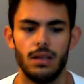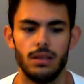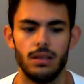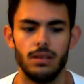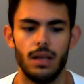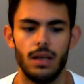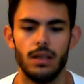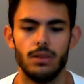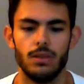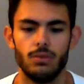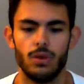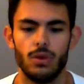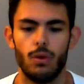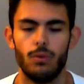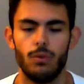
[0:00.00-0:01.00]
Yeah, it was
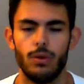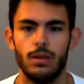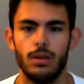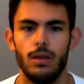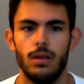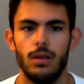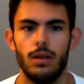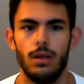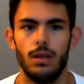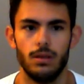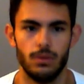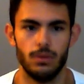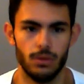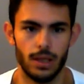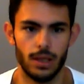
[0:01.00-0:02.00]
over.
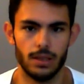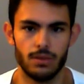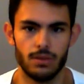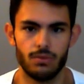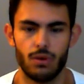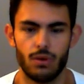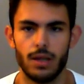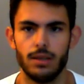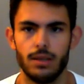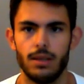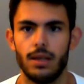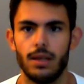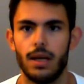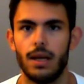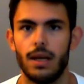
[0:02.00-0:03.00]
Today it's
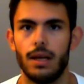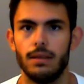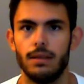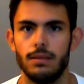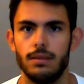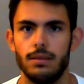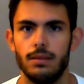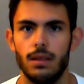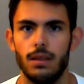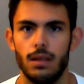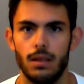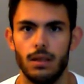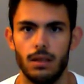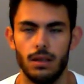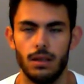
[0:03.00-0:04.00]
Friday, and
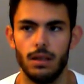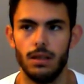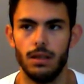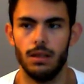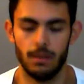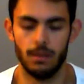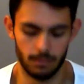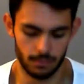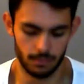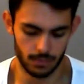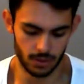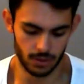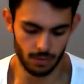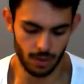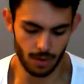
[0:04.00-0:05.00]
in
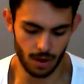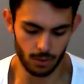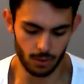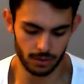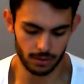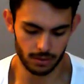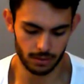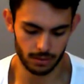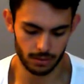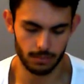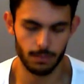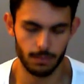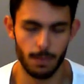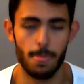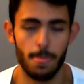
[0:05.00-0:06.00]
some hours,
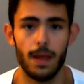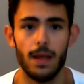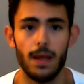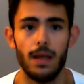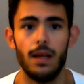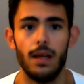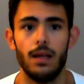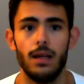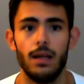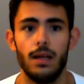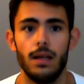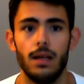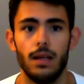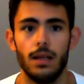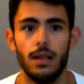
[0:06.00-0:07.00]

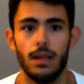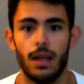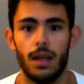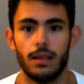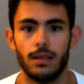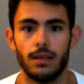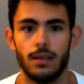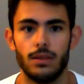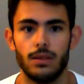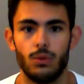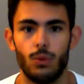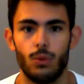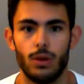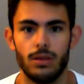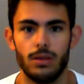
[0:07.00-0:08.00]
like in
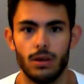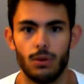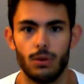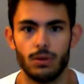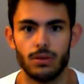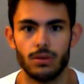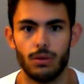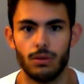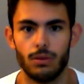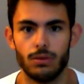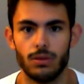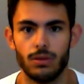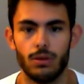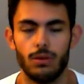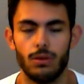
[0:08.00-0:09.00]
20 hours or
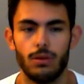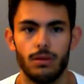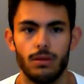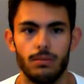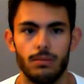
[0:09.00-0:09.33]
so,